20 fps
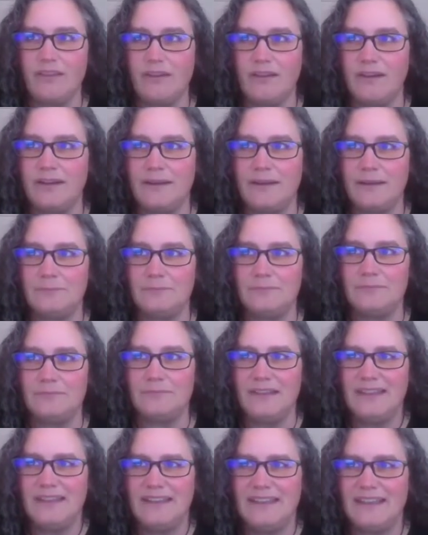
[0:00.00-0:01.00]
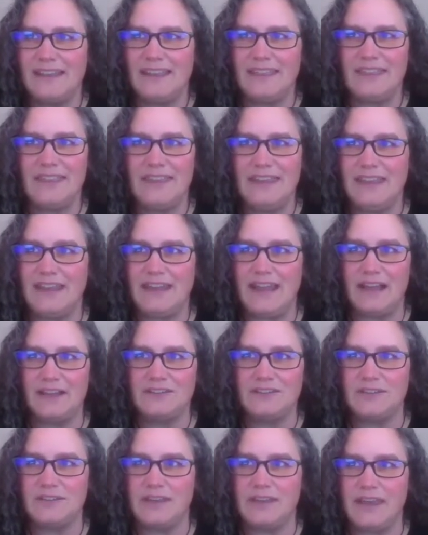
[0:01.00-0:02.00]
I think it
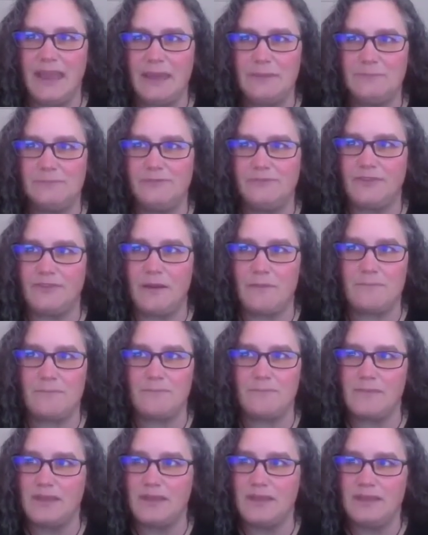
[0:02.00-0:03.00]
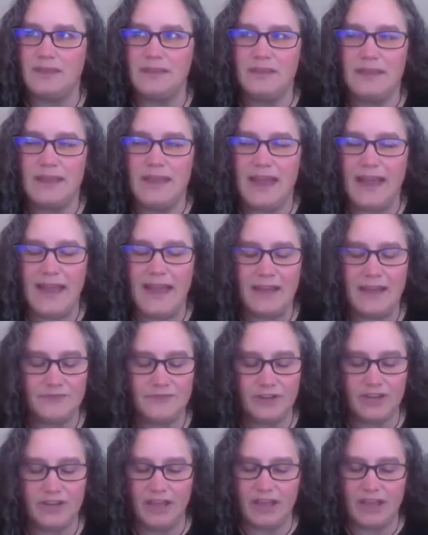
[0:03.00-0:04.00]
actually came from
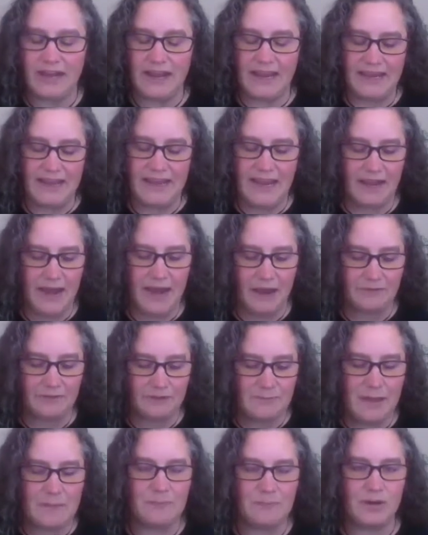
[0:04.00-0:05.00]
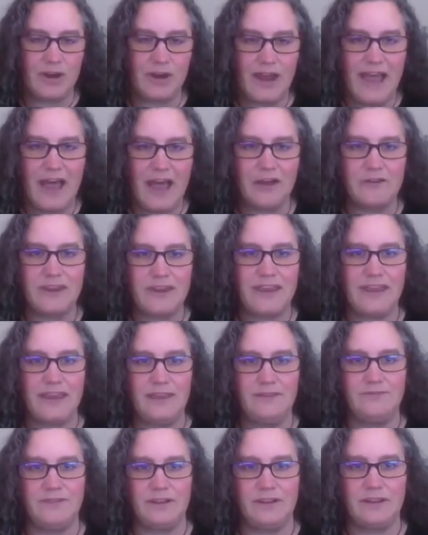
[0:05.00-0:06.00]
Africa, and I cannot remember how he
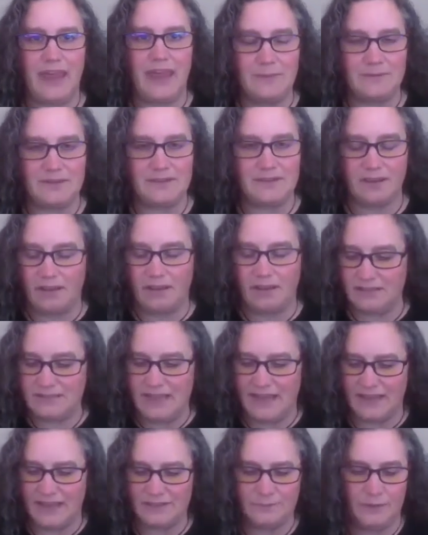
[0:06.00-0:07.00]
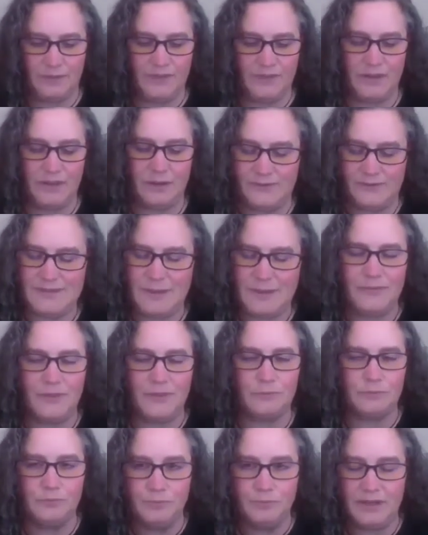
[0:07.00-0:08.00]
even came into contact with it. It was
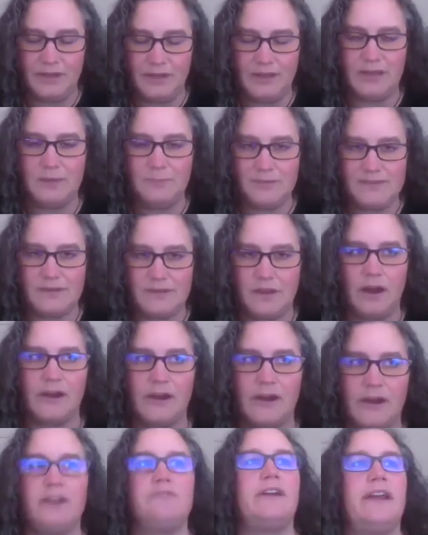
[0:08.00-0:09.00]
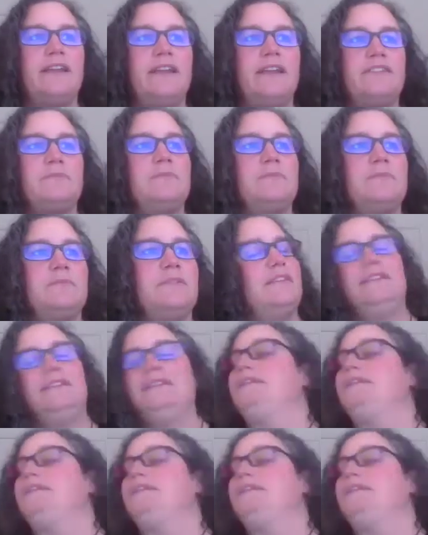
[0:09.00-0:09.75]
something really bizarre and random.